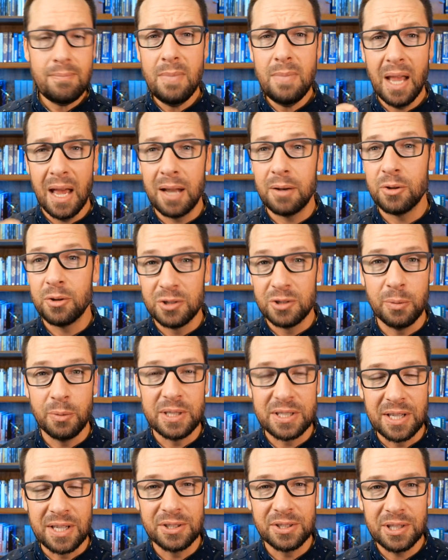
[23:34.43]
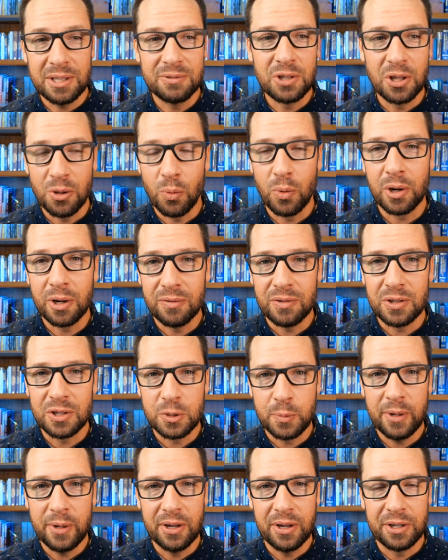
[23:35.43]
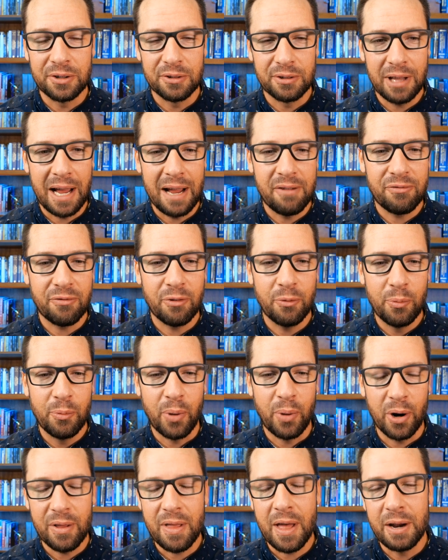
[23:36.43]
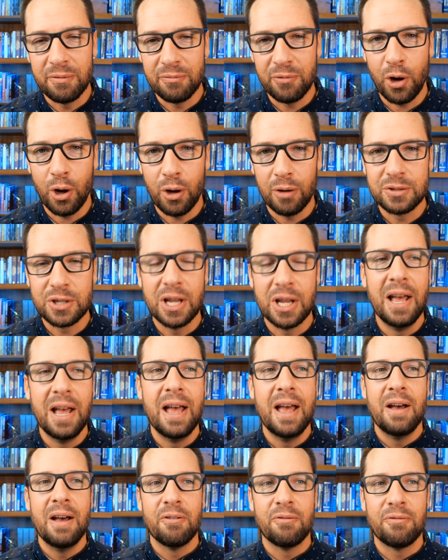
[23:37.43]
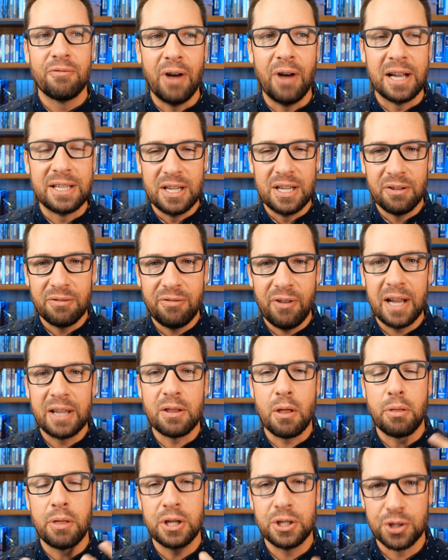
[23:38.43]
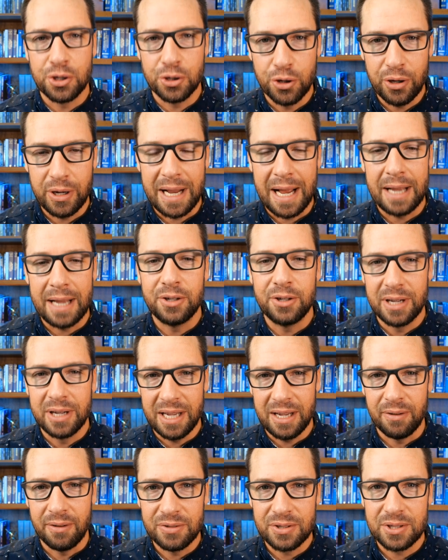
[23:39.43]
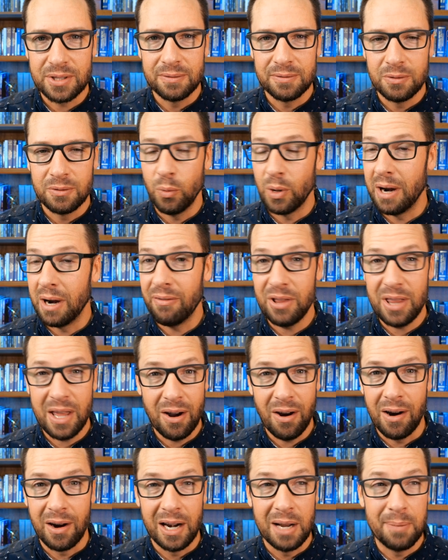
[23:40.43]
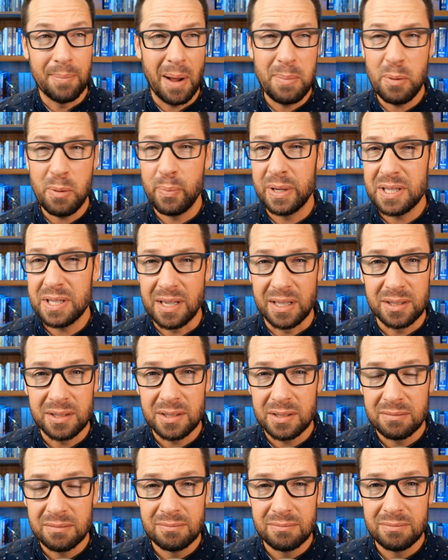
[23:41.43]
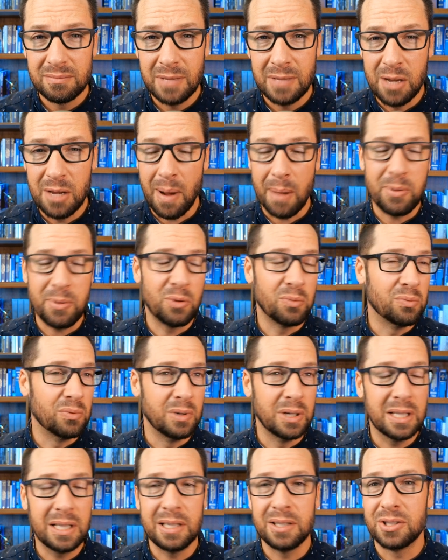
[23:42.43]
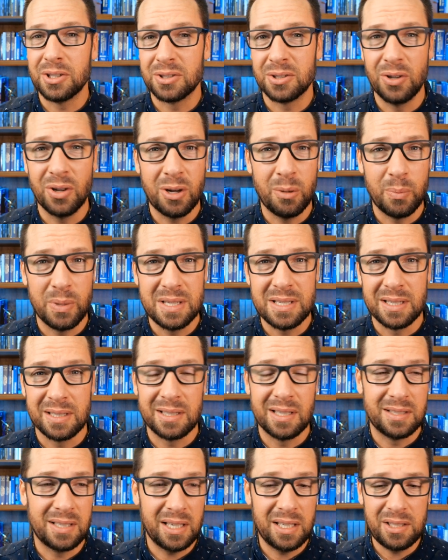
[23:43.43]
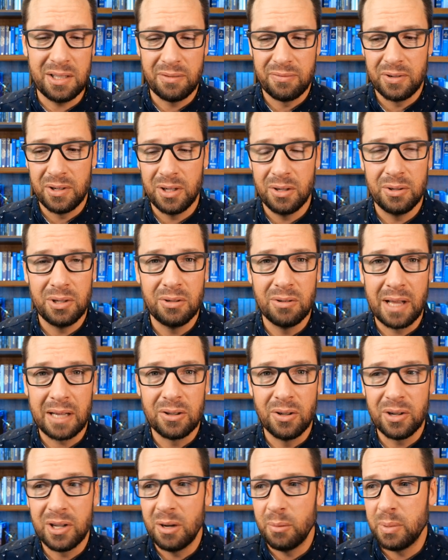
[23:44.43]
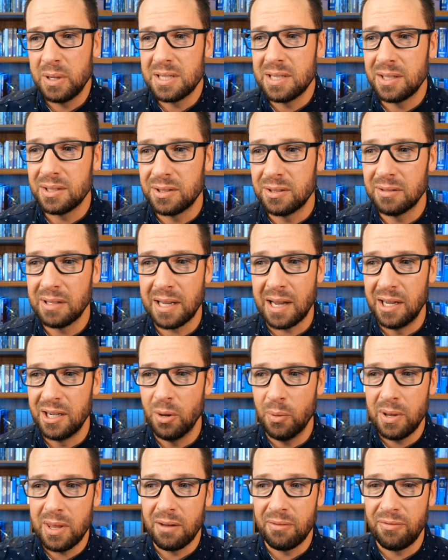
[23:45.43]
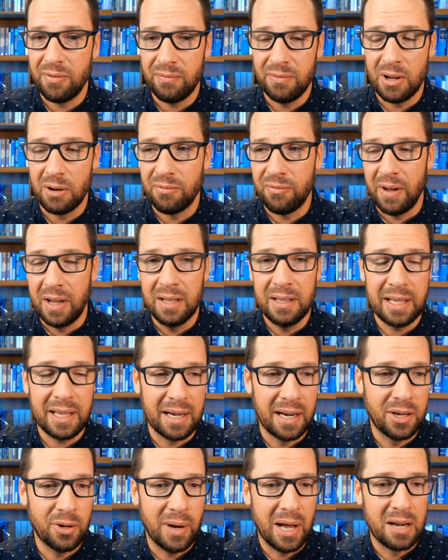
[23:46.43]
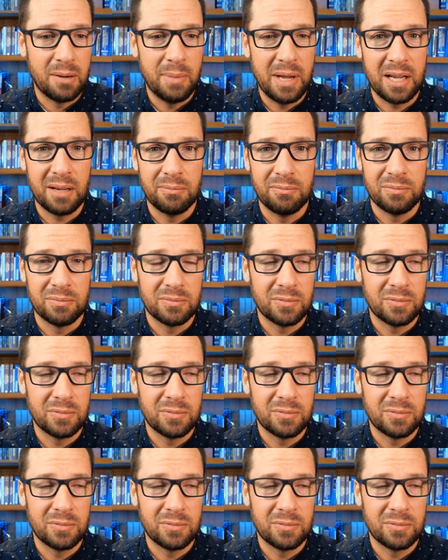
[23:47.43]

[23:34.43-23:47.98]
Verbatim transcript: and to be sensitive to the work of the Spirit in your life, part of that involves identifying the things you're good at, your gifts, whatever they are. It might be business. You might be really just good at business. It's easy for you. You like look at a business and you're like, I know where they're failing and I know how to make them